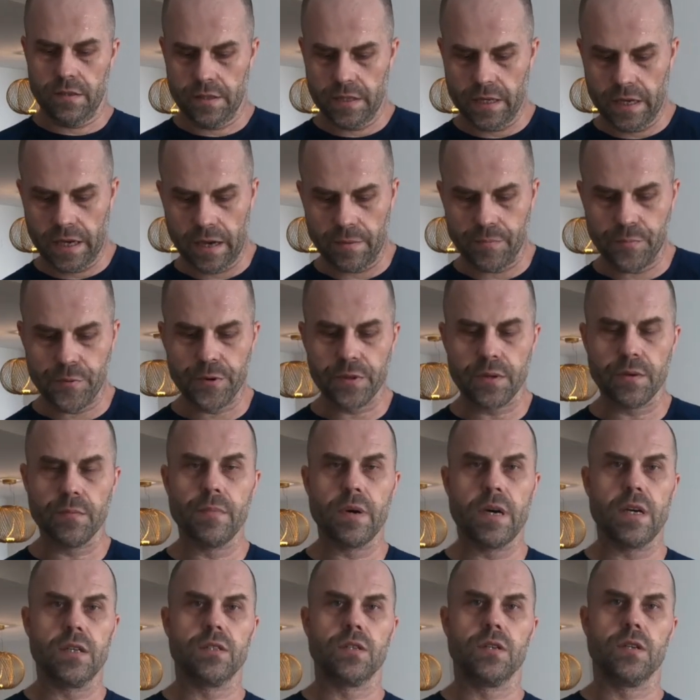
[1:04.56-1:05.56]
they are pretty
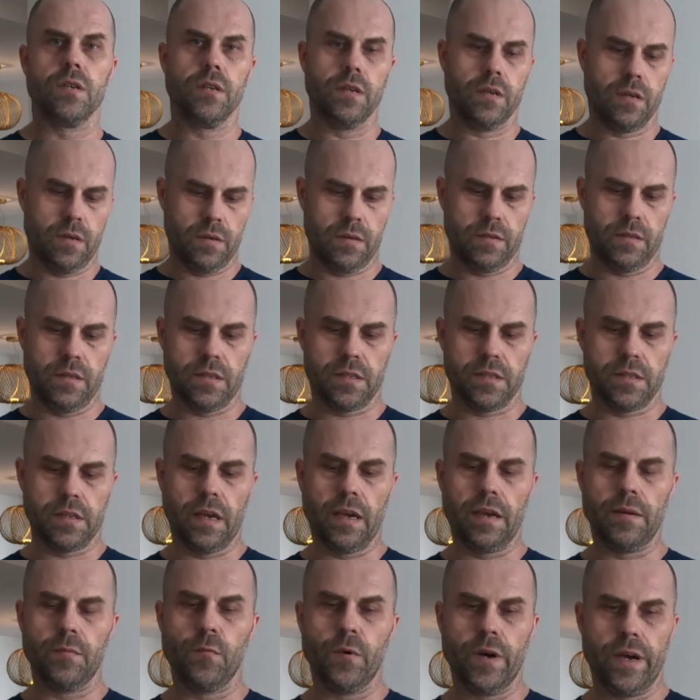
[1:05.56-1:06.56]
much the
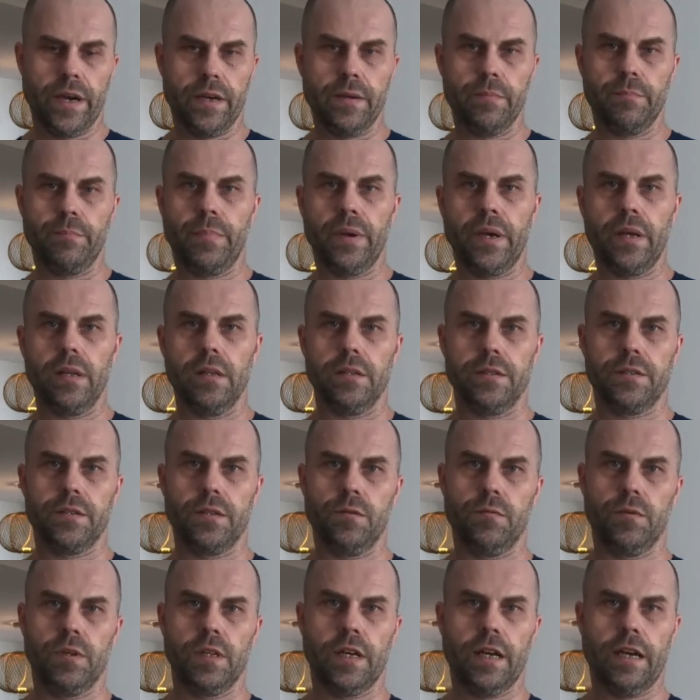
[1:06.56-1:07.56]
same way built.
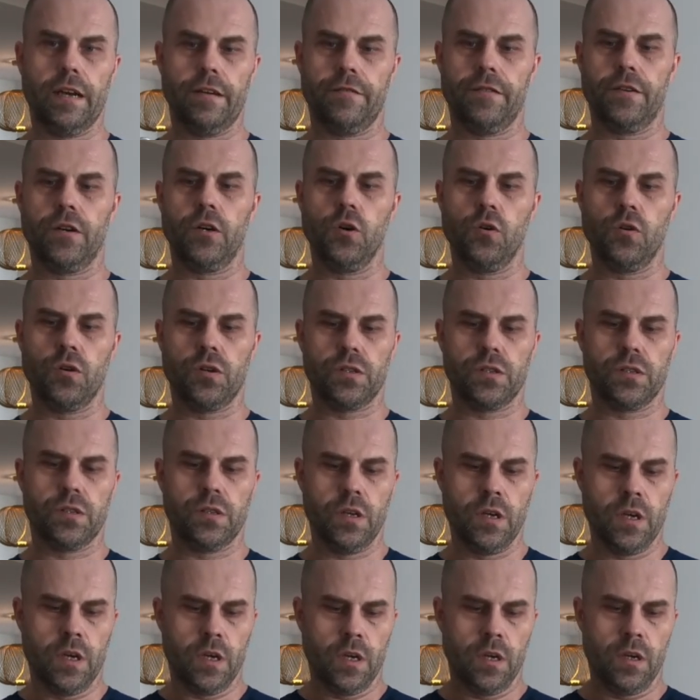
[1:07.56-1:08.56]
You will have hooks,
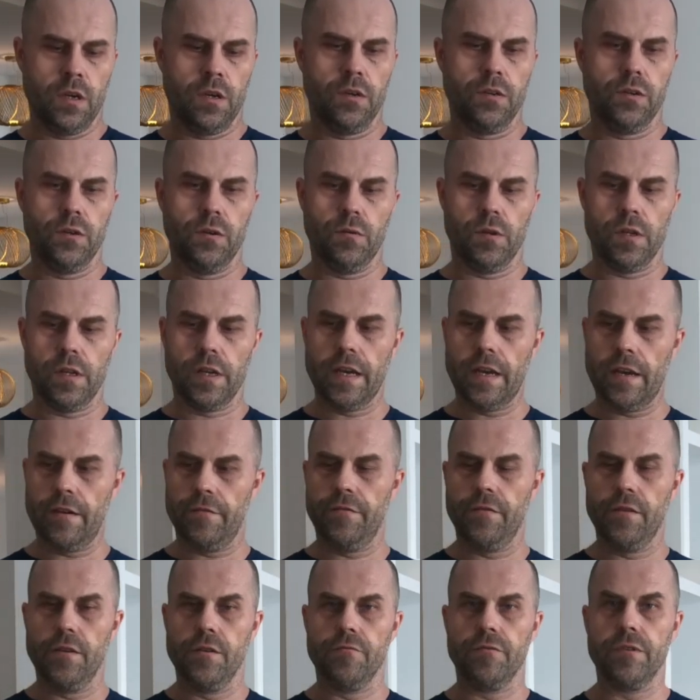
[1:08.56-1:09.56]
you will
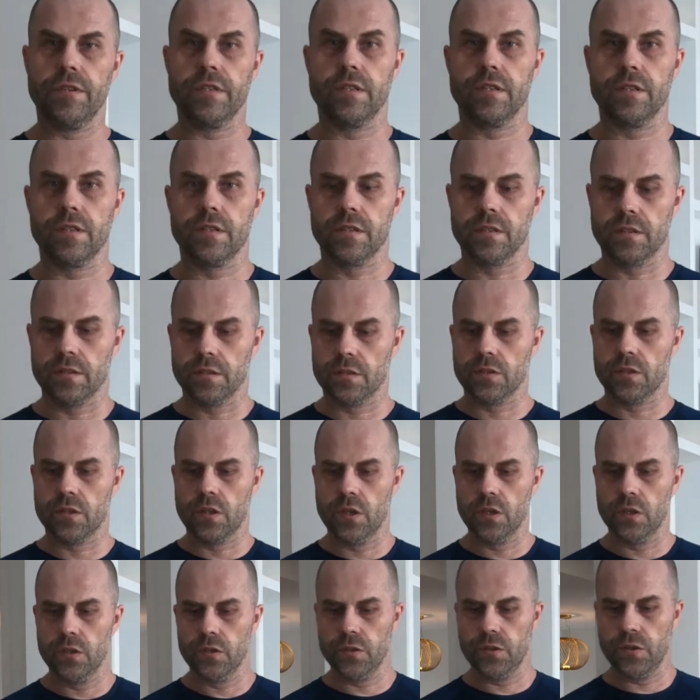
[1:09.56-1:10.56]
have
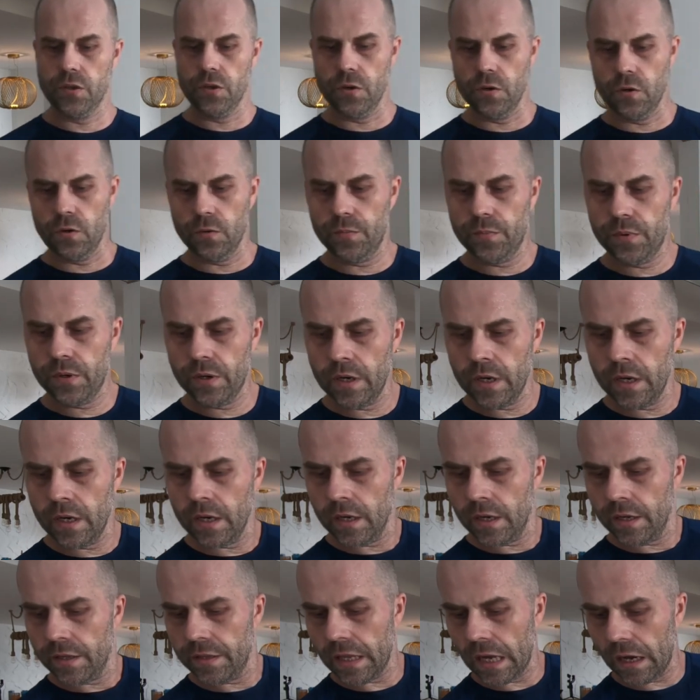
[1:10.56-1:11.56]
resistance tube.
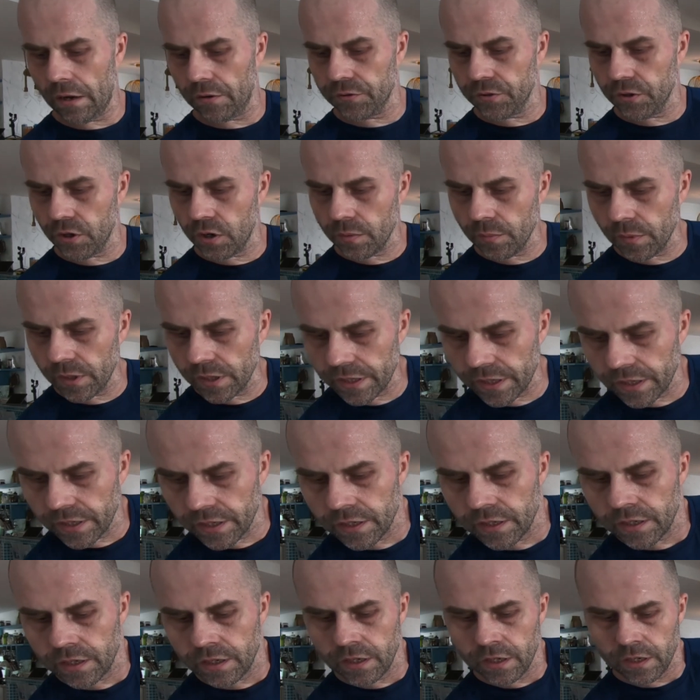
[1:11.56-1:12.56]
Now,
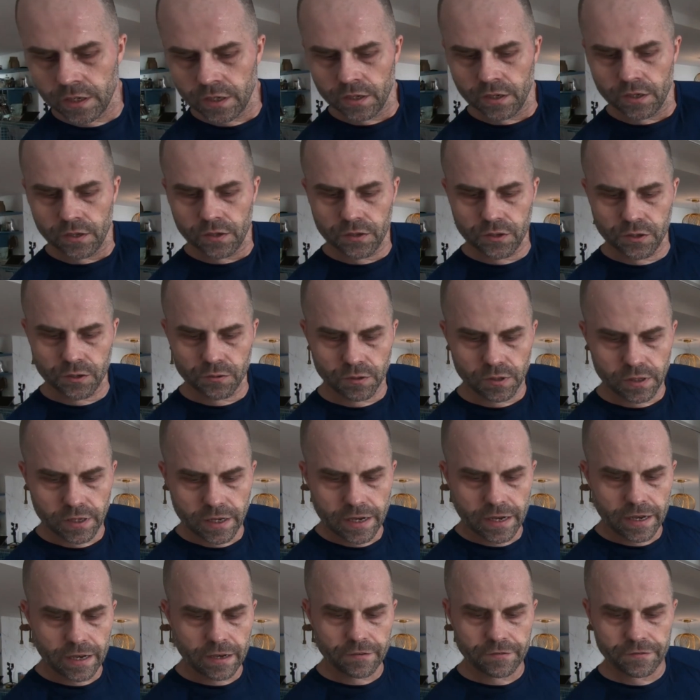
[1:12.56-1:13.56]
normally, you will
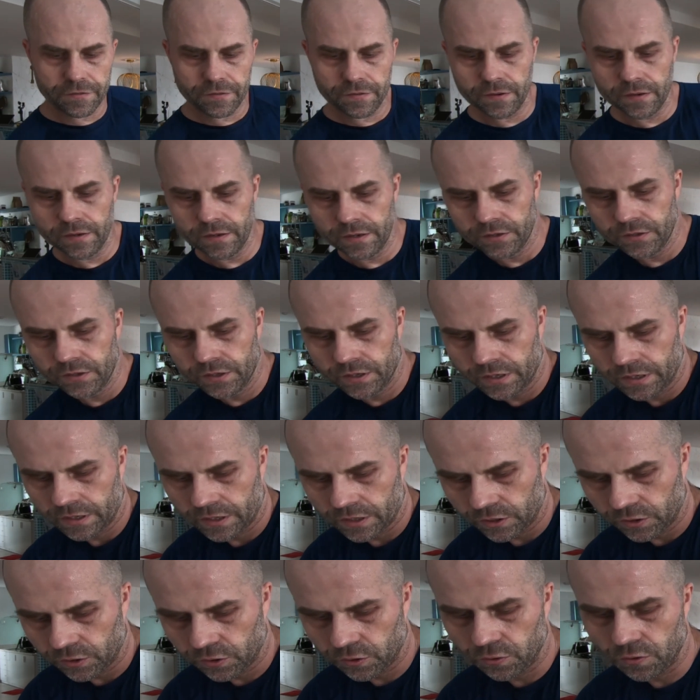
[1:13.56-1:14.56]
have
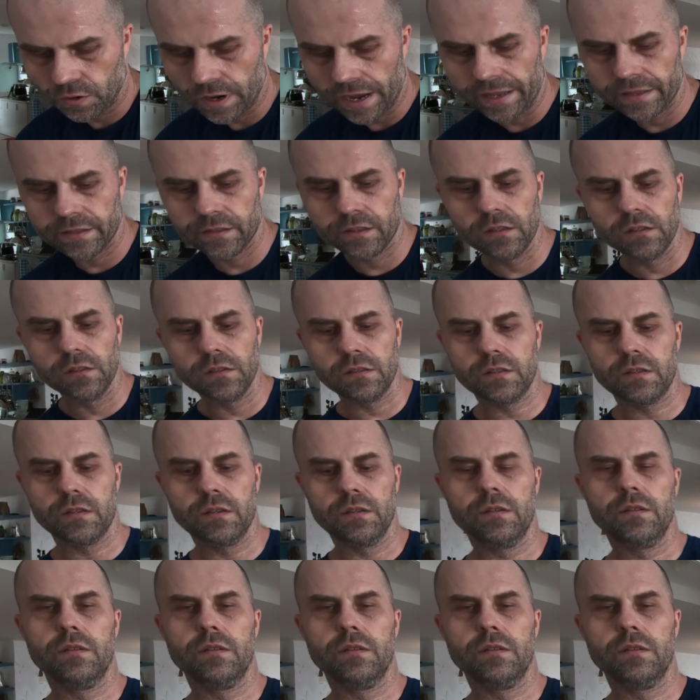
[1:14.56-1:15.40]
2 handles,